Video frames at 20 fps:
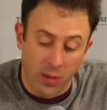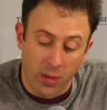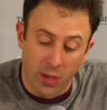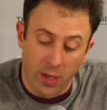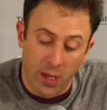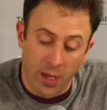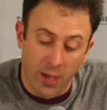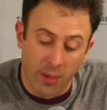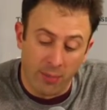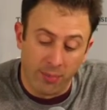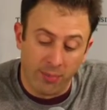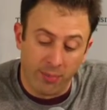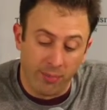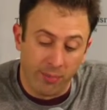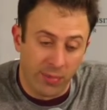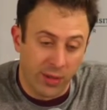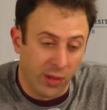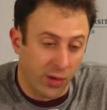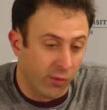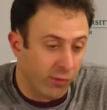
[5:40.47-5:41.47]

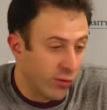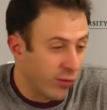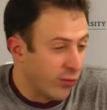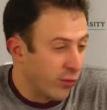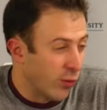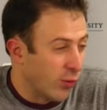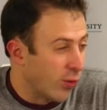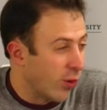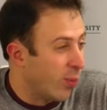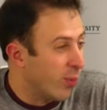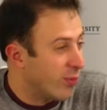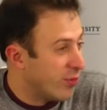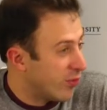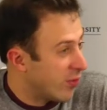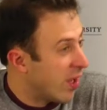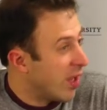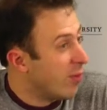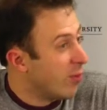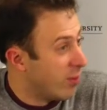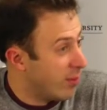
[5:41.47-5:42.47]
You know, versus Oklahoma
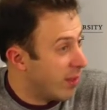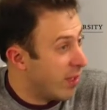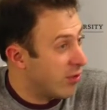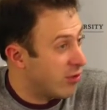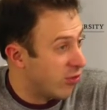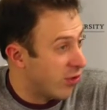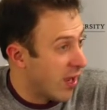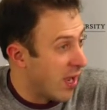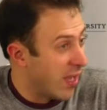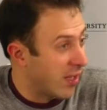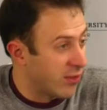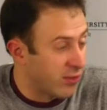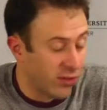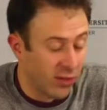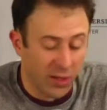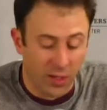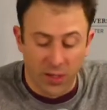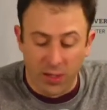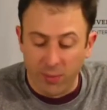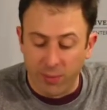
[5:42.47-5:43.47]
State, we made shots,
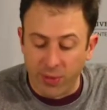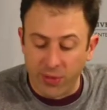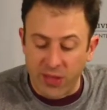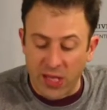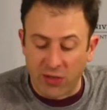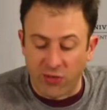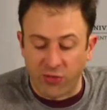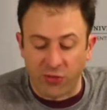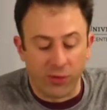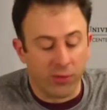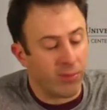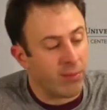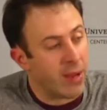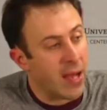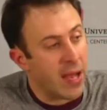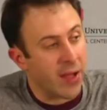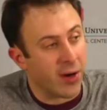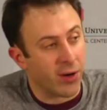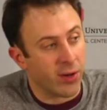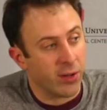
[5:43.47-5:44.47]
but that shouldn't
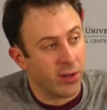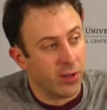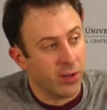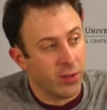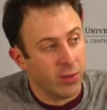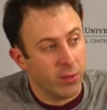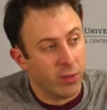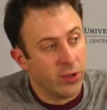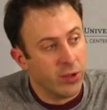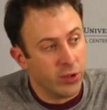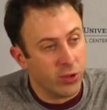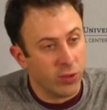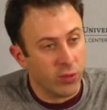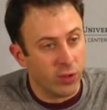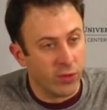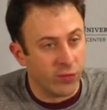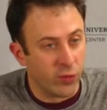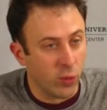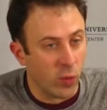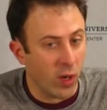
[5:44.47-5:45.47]
matter.
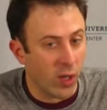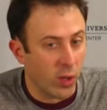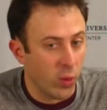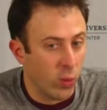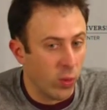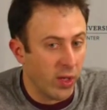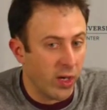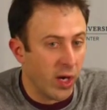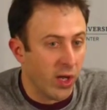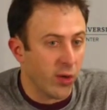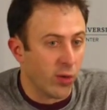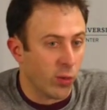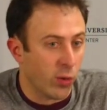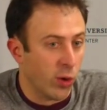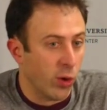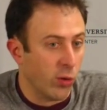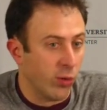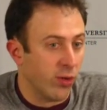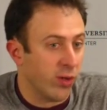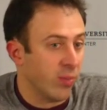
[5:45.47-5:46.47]
If you want to win on the
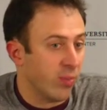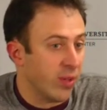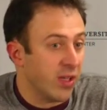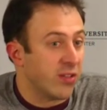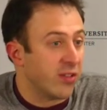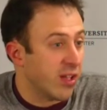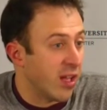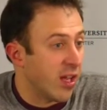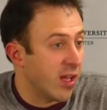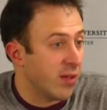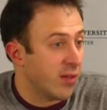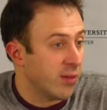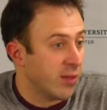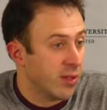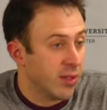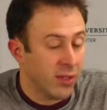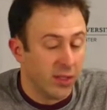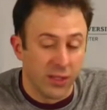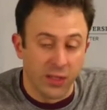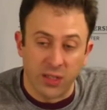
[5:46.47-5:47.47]
road in the Big Ten,
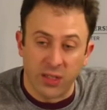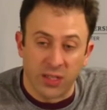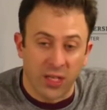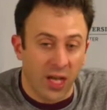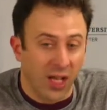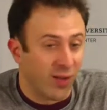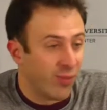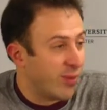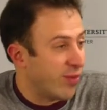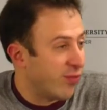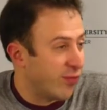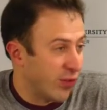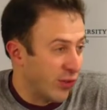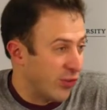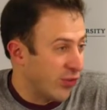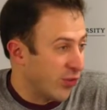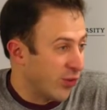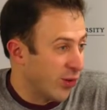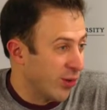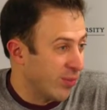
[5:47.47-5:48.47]
you got to be
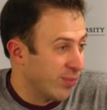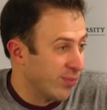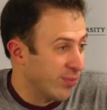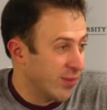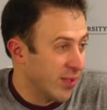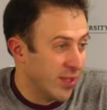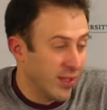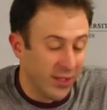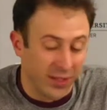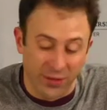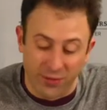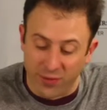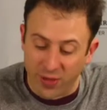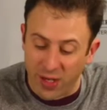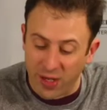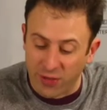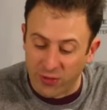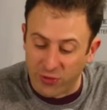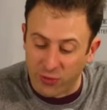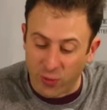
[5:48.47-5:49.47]
physical. You've
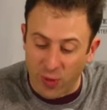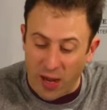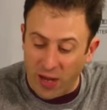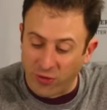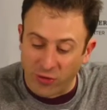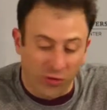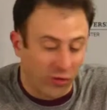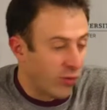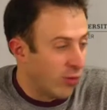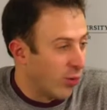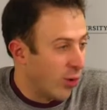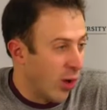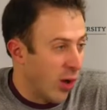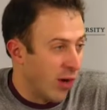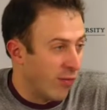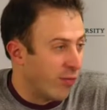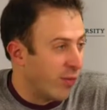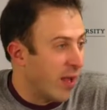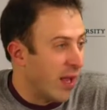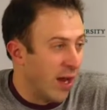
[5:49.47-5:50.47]
got to scratch and
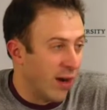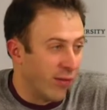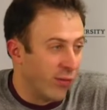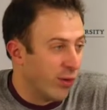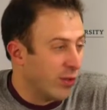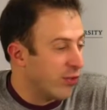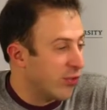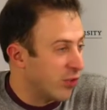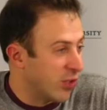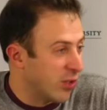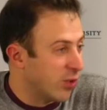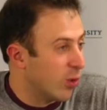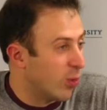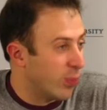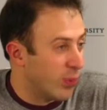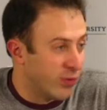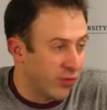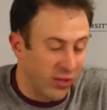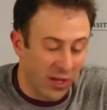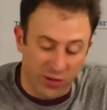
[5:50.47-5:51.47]
claw every single
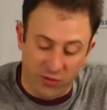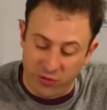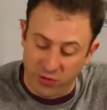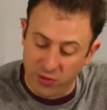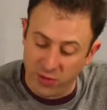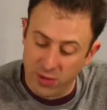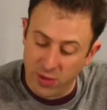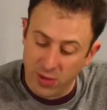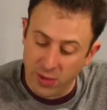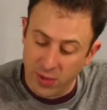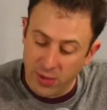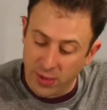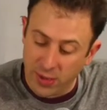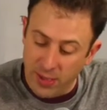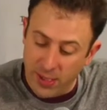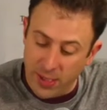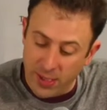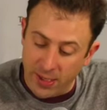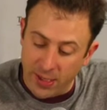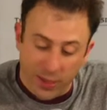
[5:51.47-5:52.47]
possession.
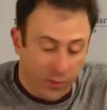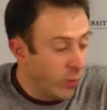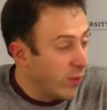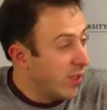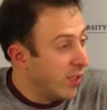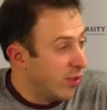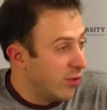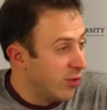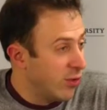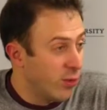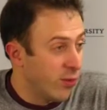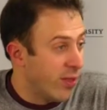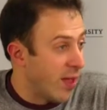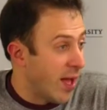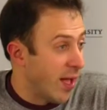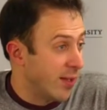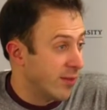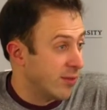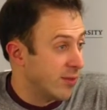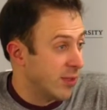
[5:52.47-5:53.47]
And we didn't do
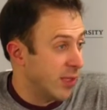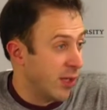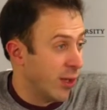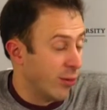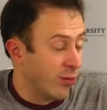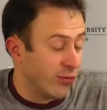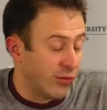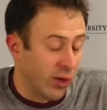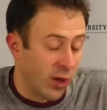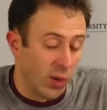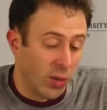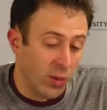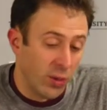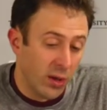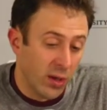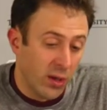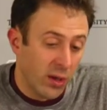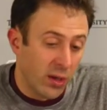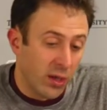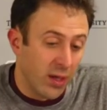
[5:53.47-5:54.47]
that, you know, so
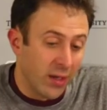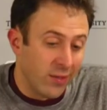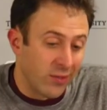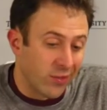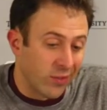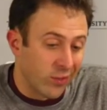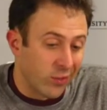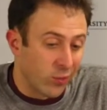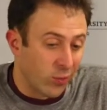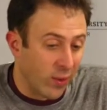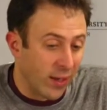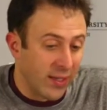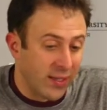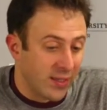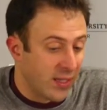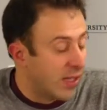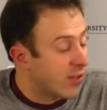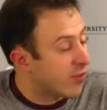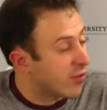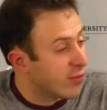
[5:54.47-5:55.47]
it's a
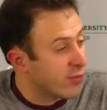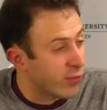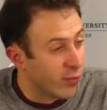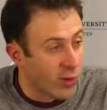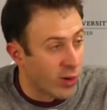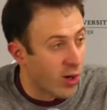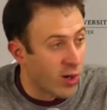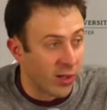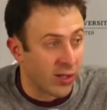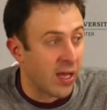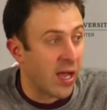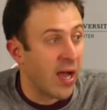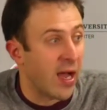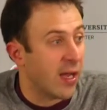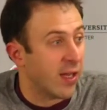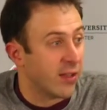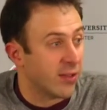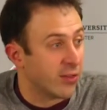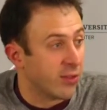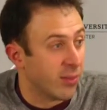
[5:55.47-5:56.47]
great lesson for our
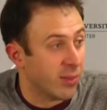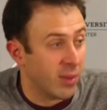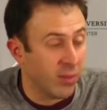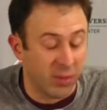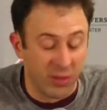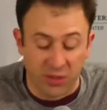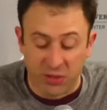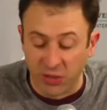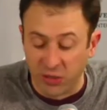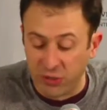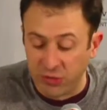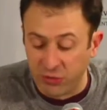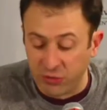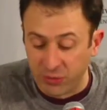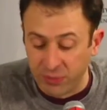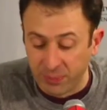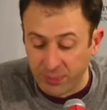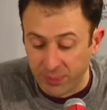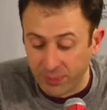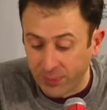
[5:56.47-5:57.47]
guys. I mean,
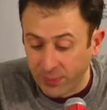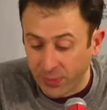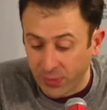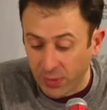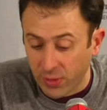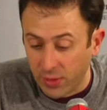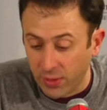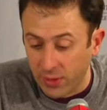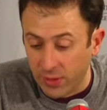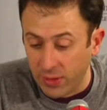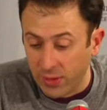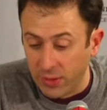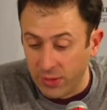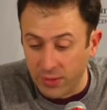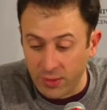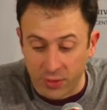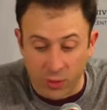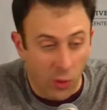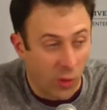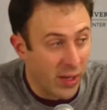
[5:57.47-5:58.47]
because
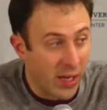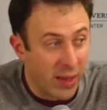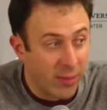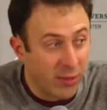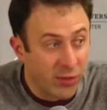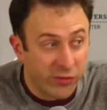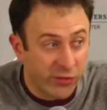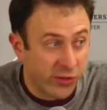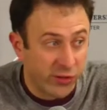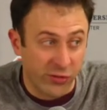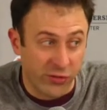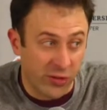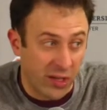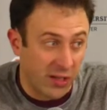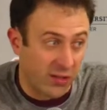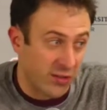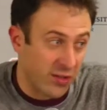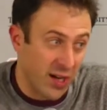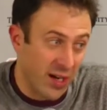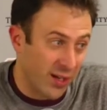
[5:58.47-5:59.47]
going at Michigan
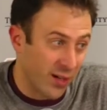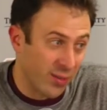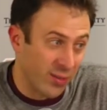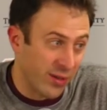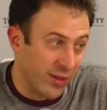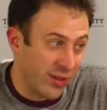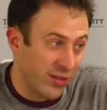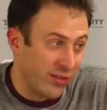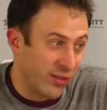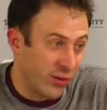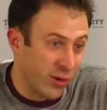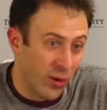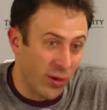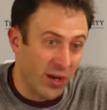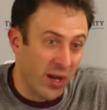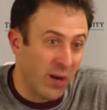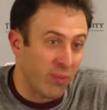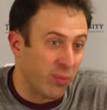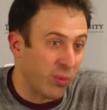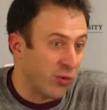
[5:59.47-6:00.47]
State's not going to be easy.
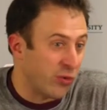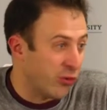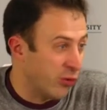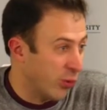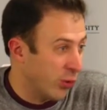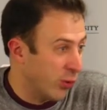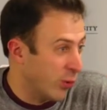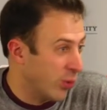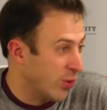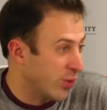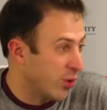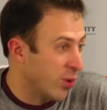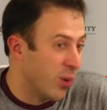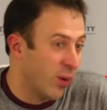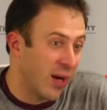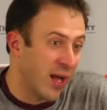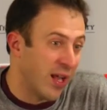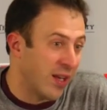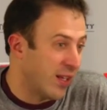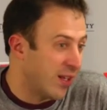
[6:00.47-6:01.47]
Going at Purdue and
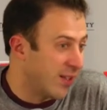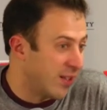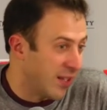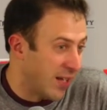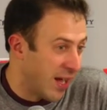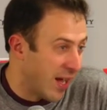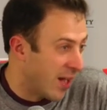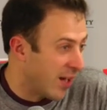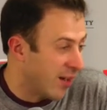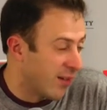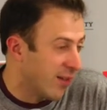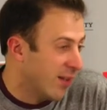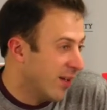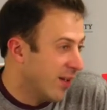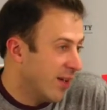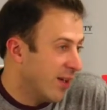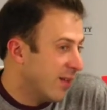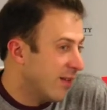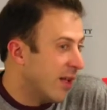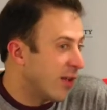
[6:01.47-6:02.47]
going at Indiana,
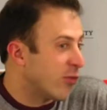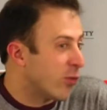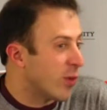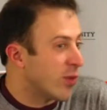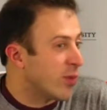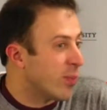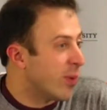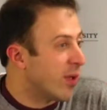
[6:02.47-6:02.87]
that's what the